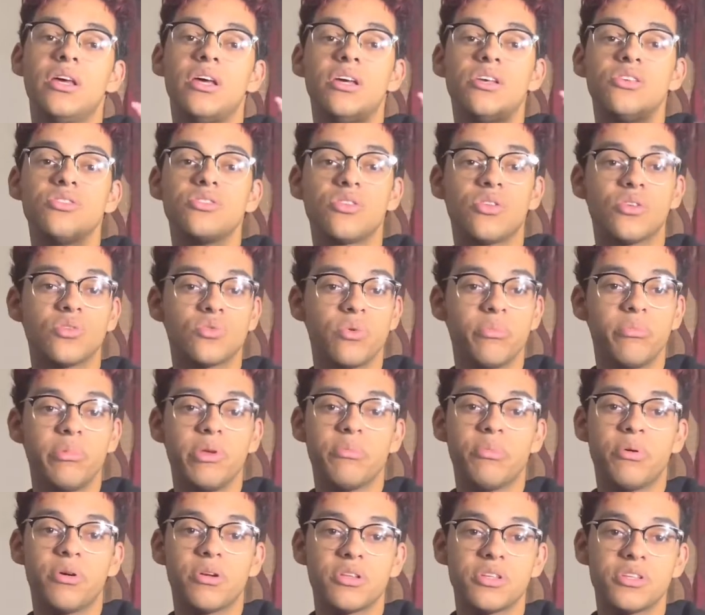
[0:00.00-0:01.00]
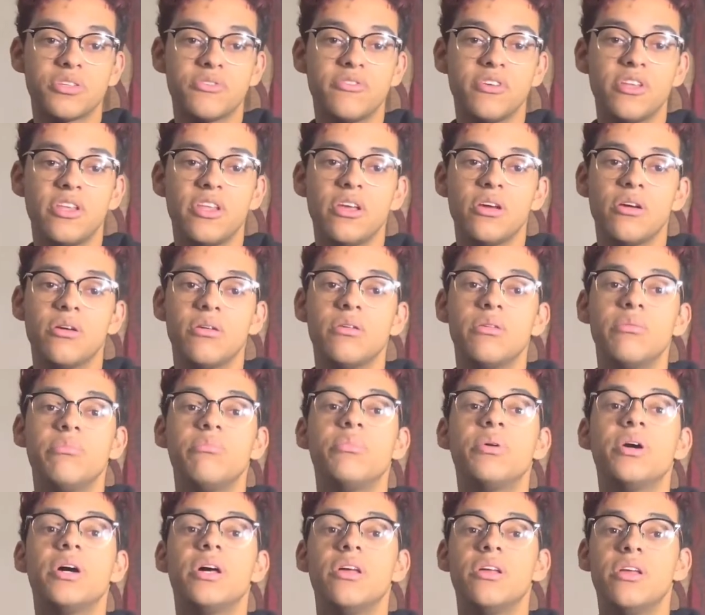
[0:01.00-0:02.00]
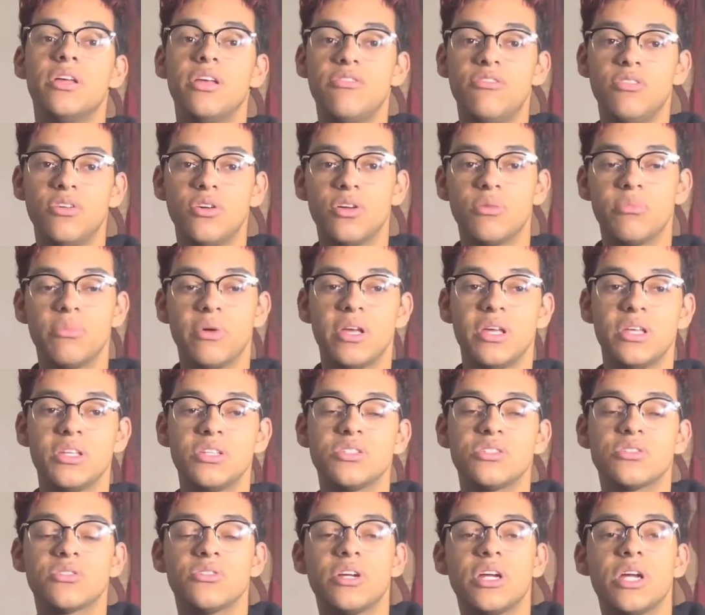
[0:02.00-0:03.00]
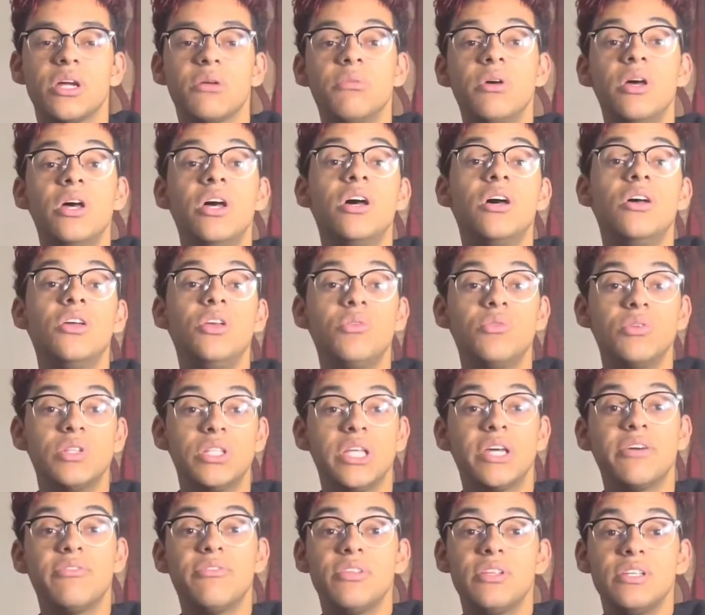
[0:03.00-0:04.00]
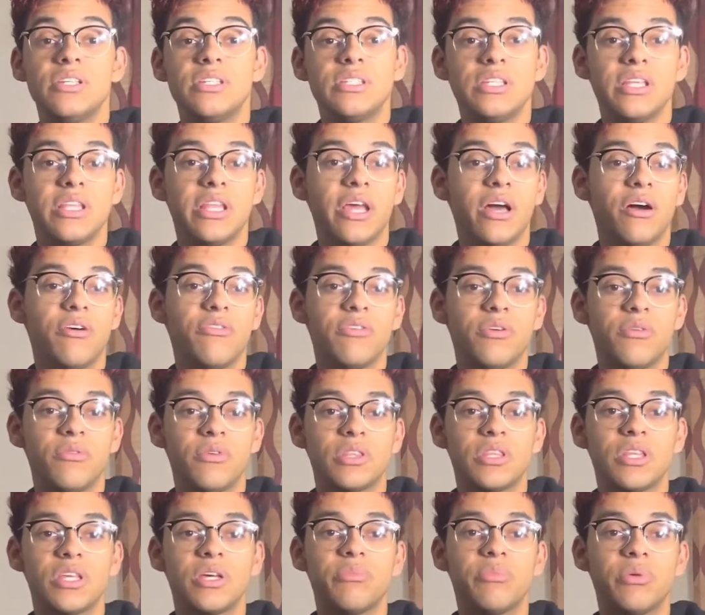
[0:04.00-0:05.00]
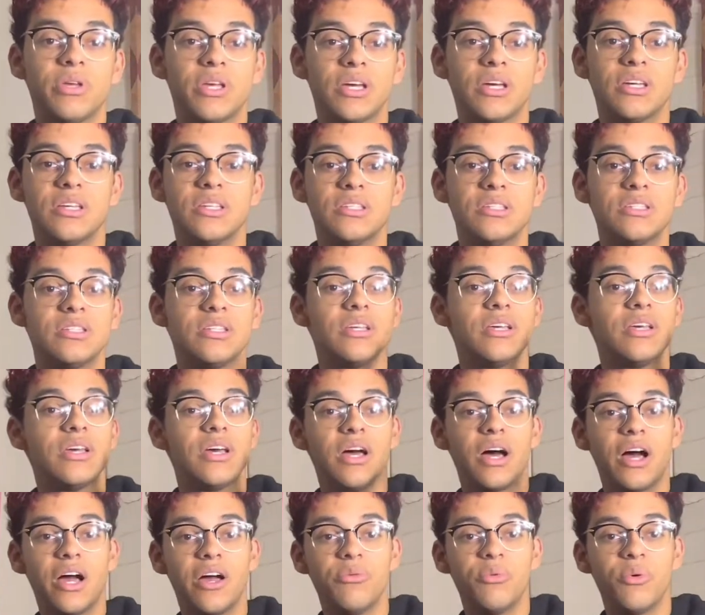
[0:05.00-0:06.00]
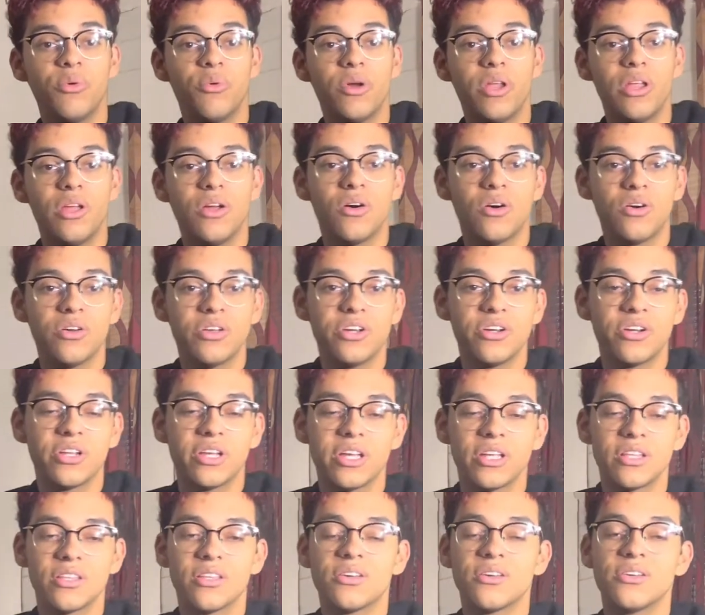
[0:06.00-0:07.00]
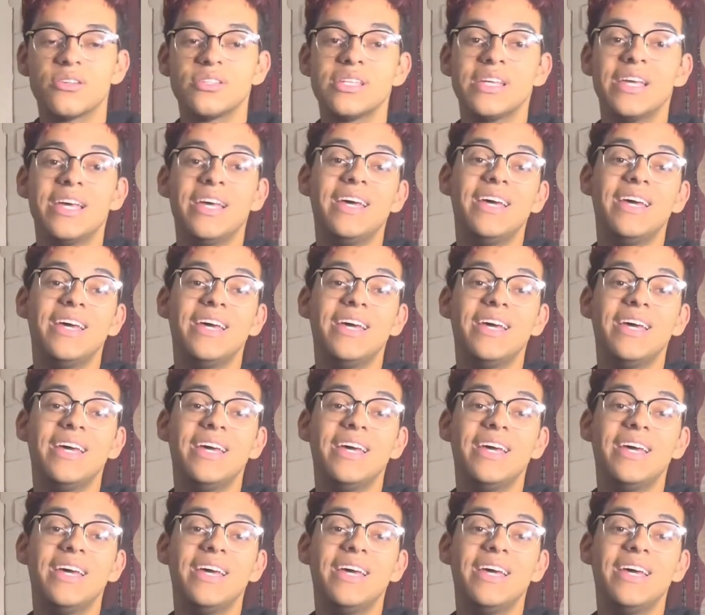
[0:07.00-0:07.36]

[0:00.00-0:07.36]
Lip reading: So those won't be a part of this video, but if you go to my Instagram, you will definitely see the outfit with that, because I've been waiting all year to get those.